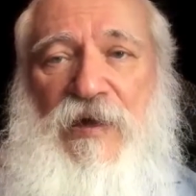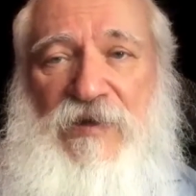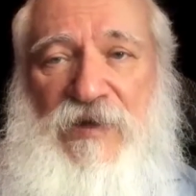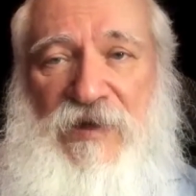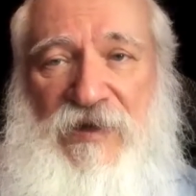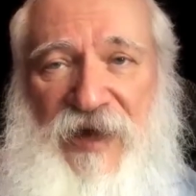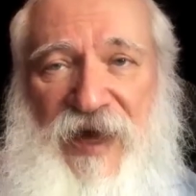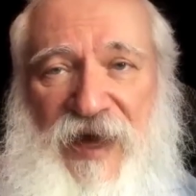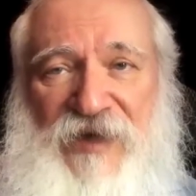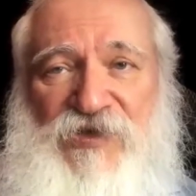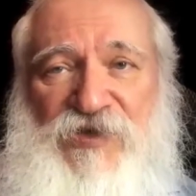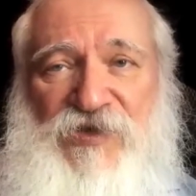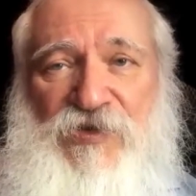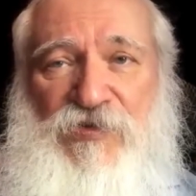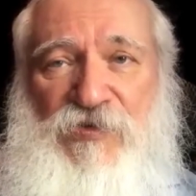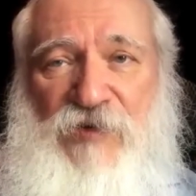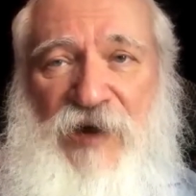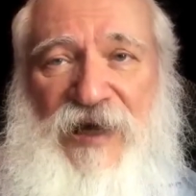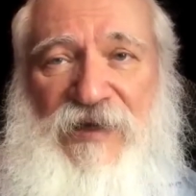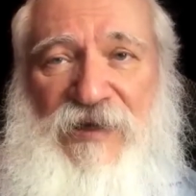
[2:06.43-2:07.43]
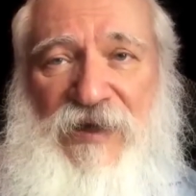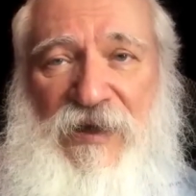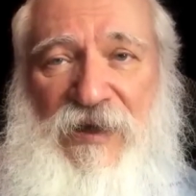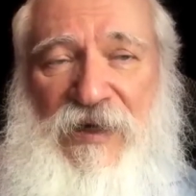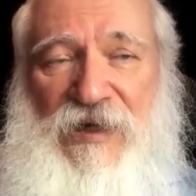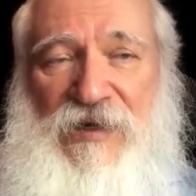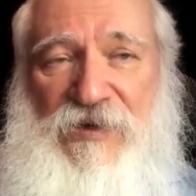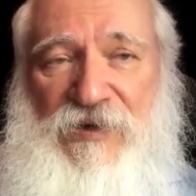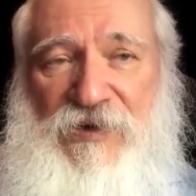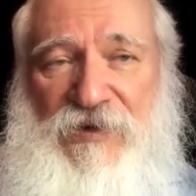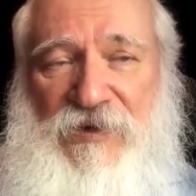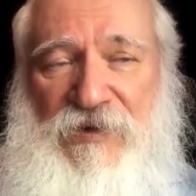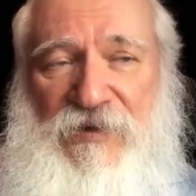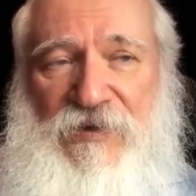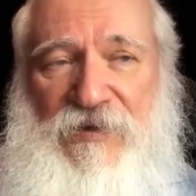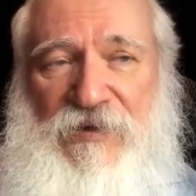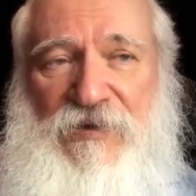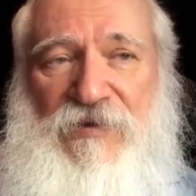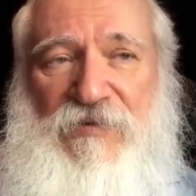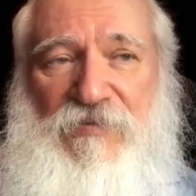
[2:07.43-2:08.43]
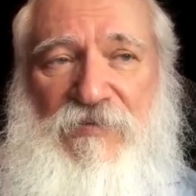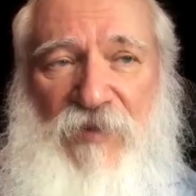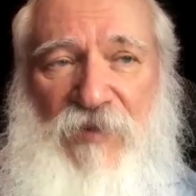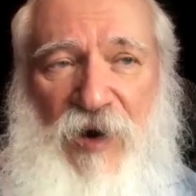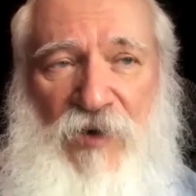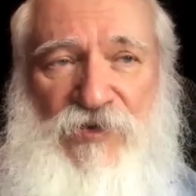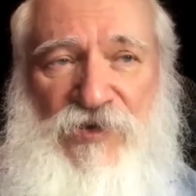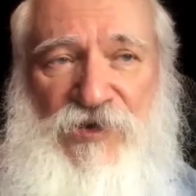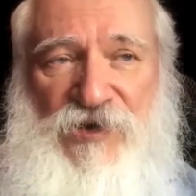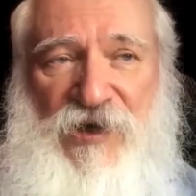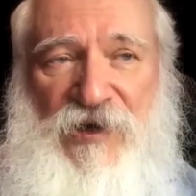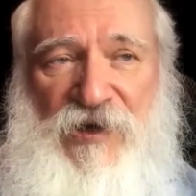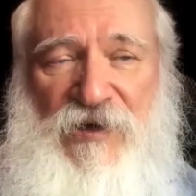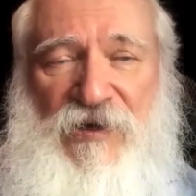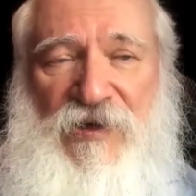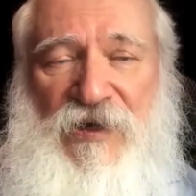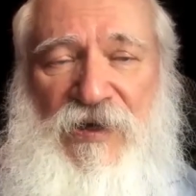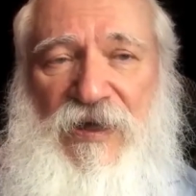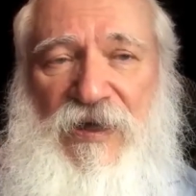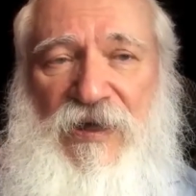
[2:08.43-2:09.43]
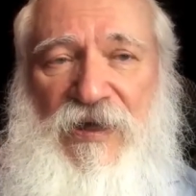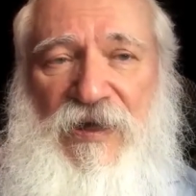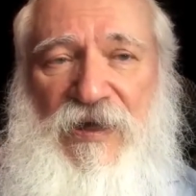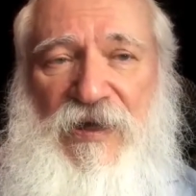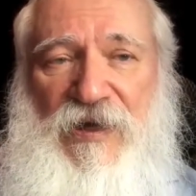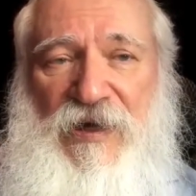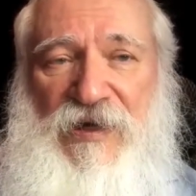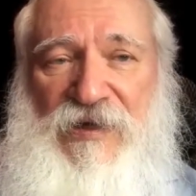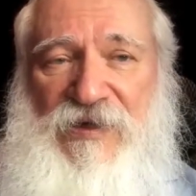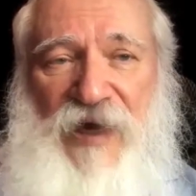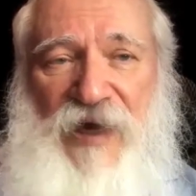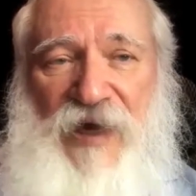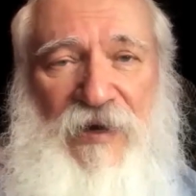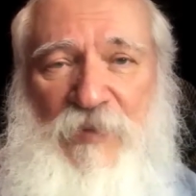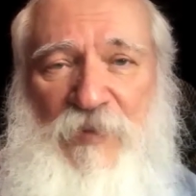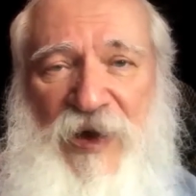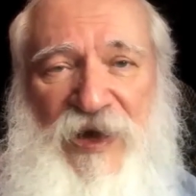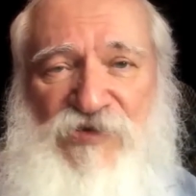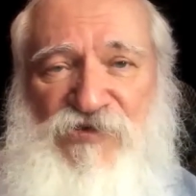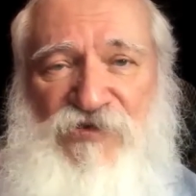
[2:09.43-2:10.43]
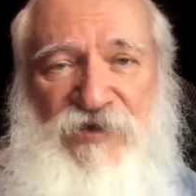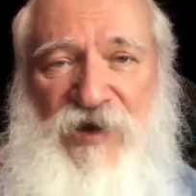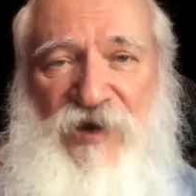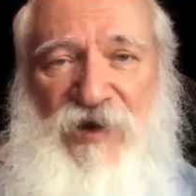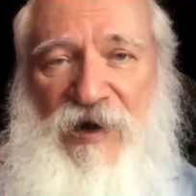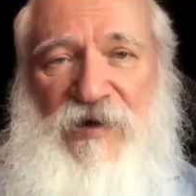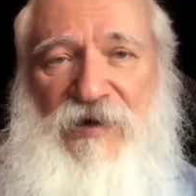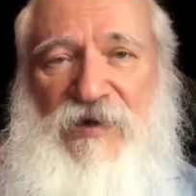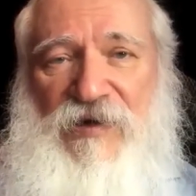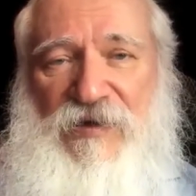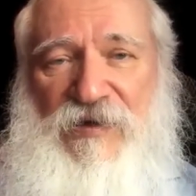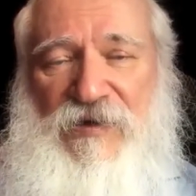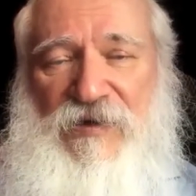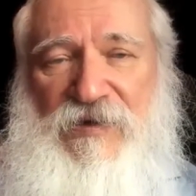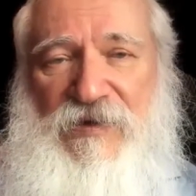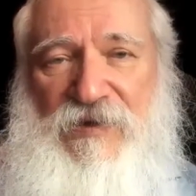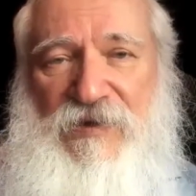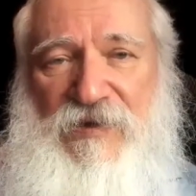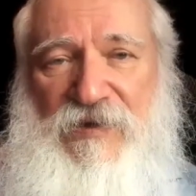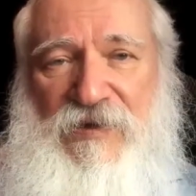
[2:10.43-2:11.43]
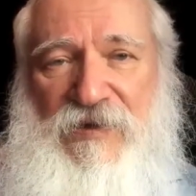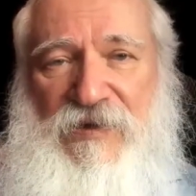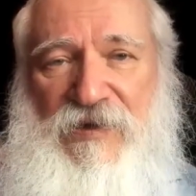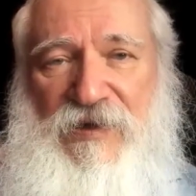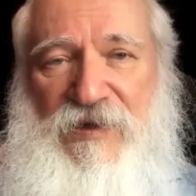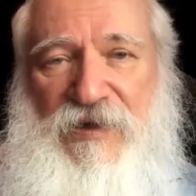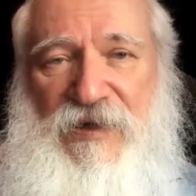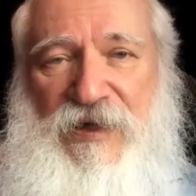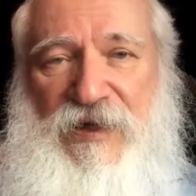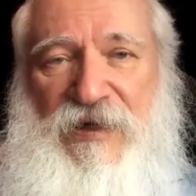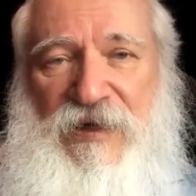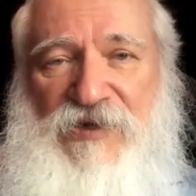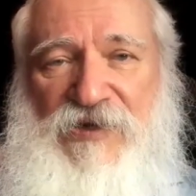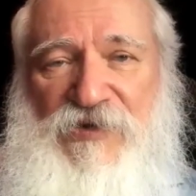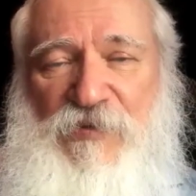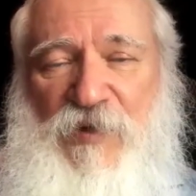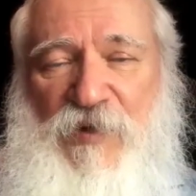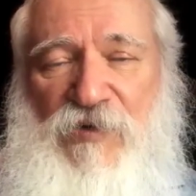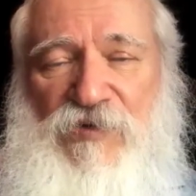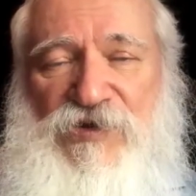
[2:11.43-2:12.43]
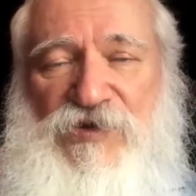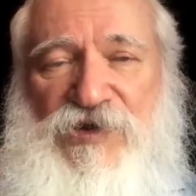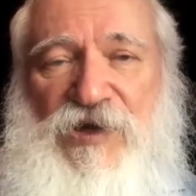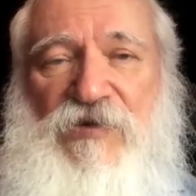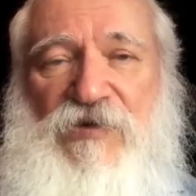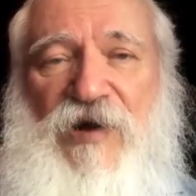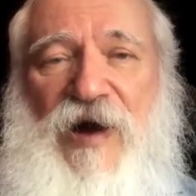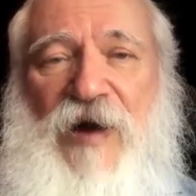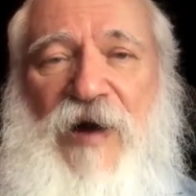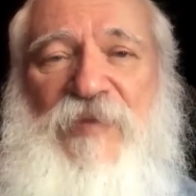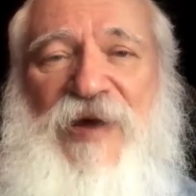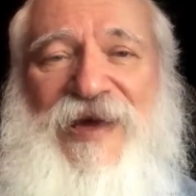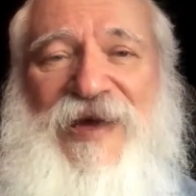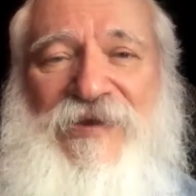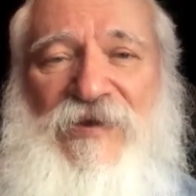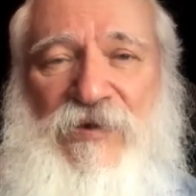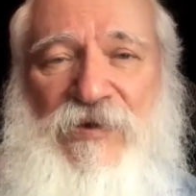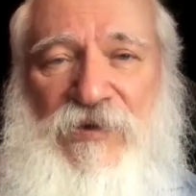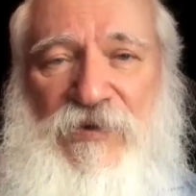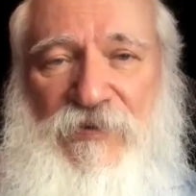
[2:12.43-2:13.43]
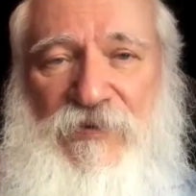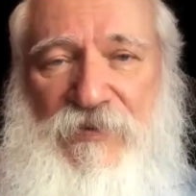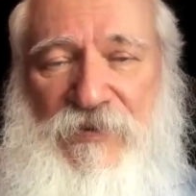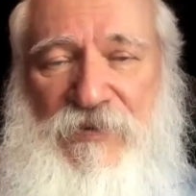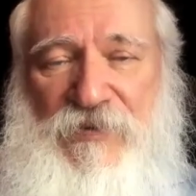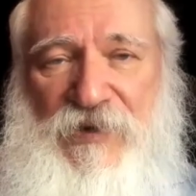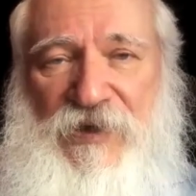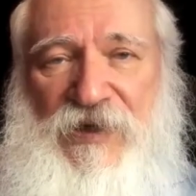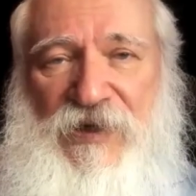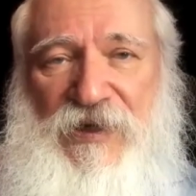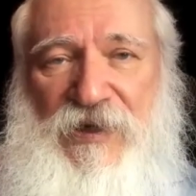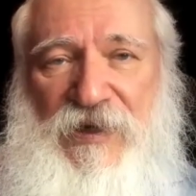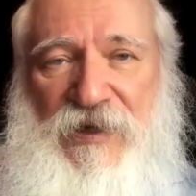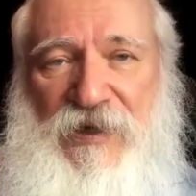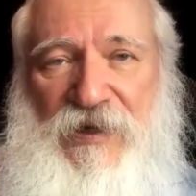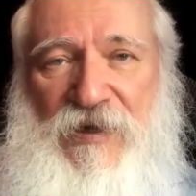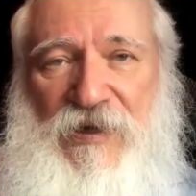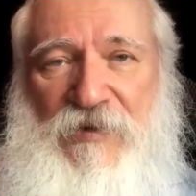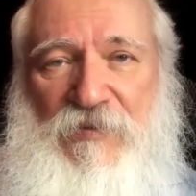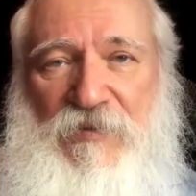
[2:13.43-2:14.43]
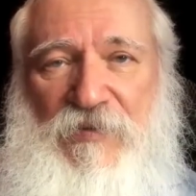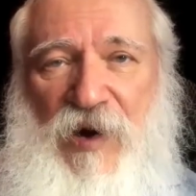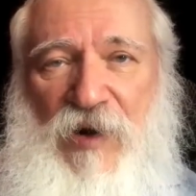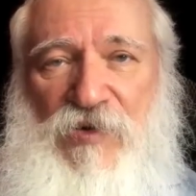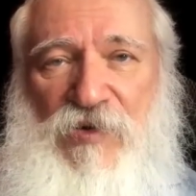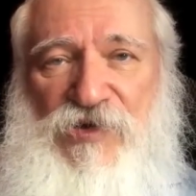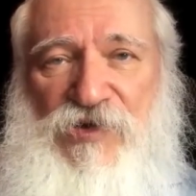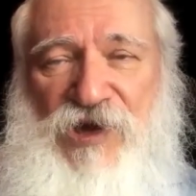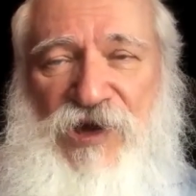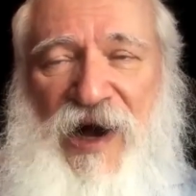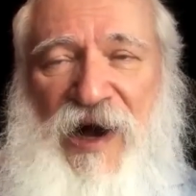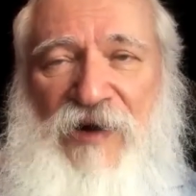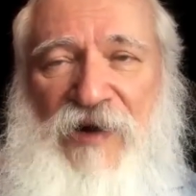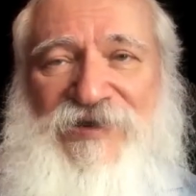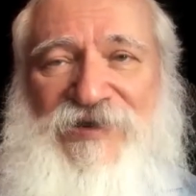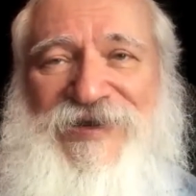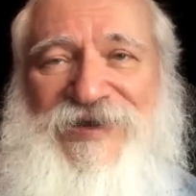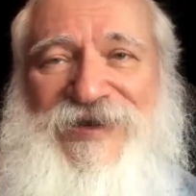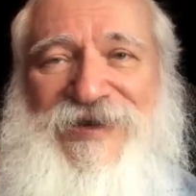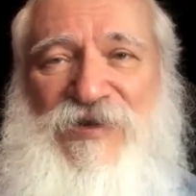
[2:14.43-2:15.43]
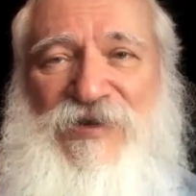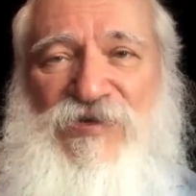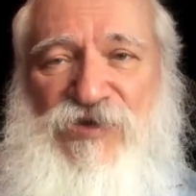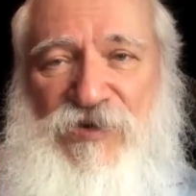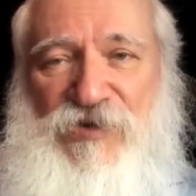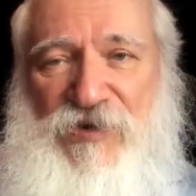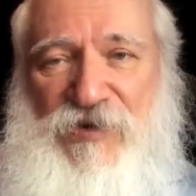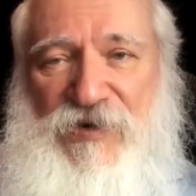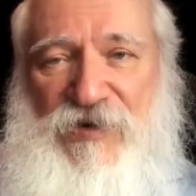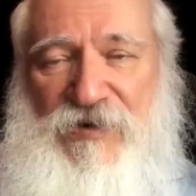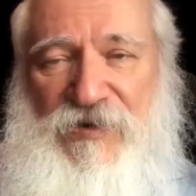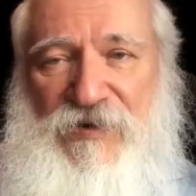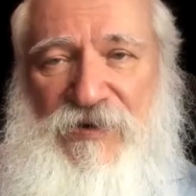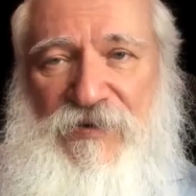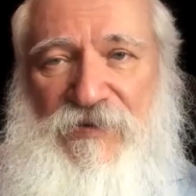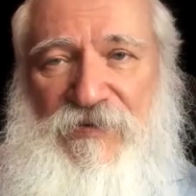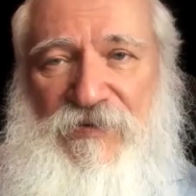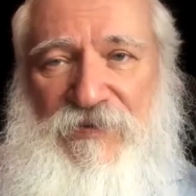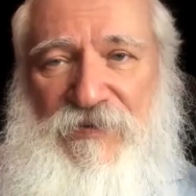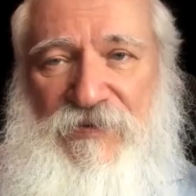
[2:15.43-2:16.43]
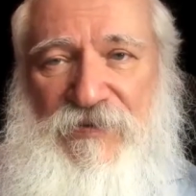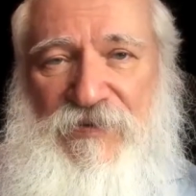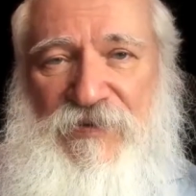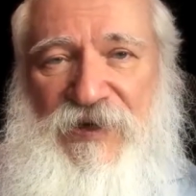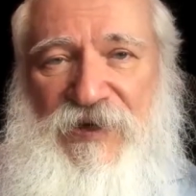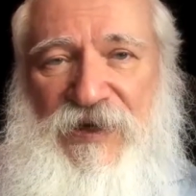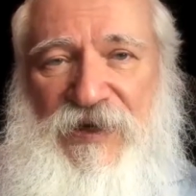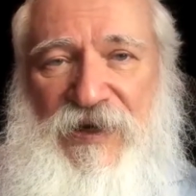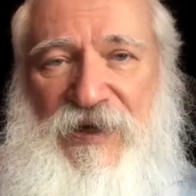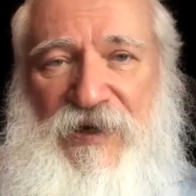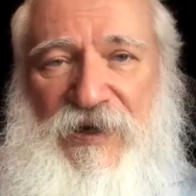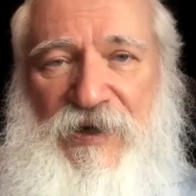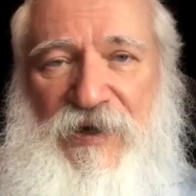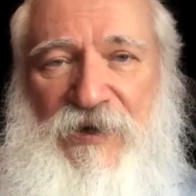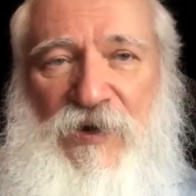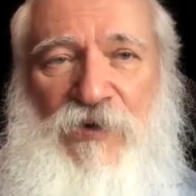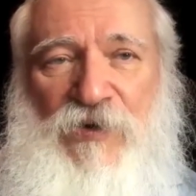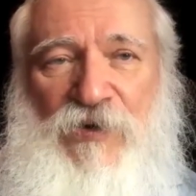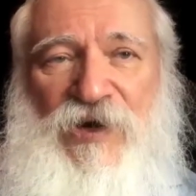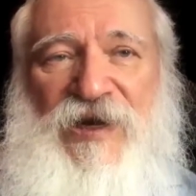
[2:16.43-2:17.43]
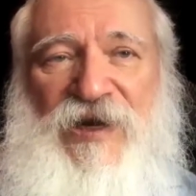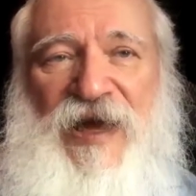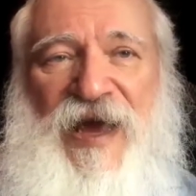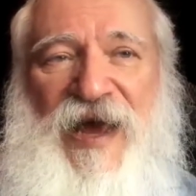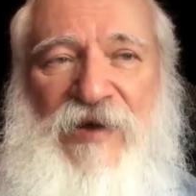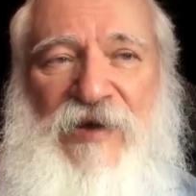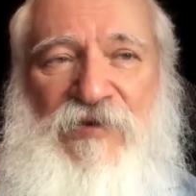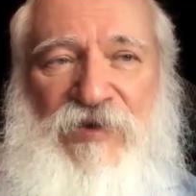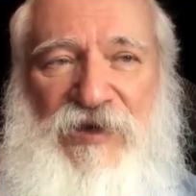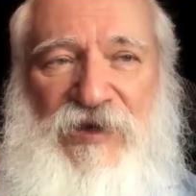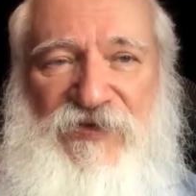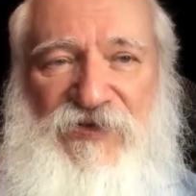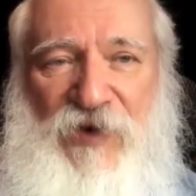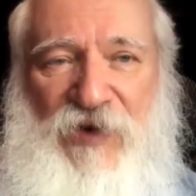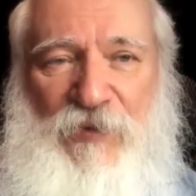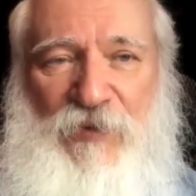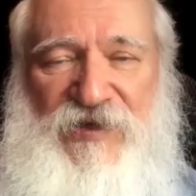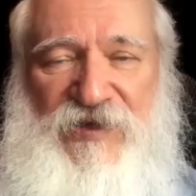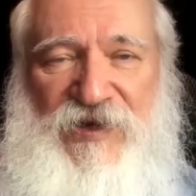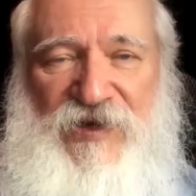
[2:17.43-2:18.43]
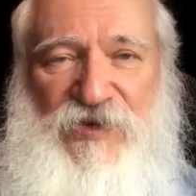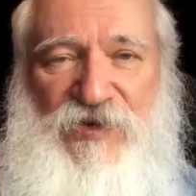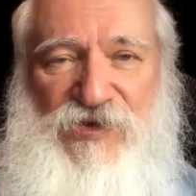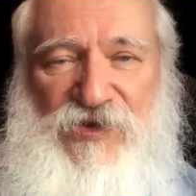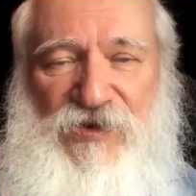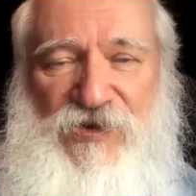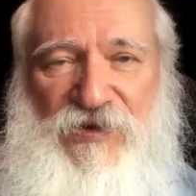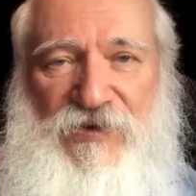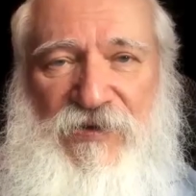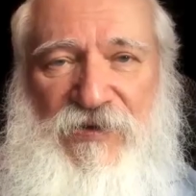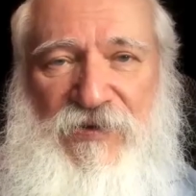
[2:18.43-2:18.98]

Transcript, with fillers: The next great leader, Moshe, is not a patriarch. He is Moshe Rabbeinu. Moshe, our teacher. You don't inherit from a teacher.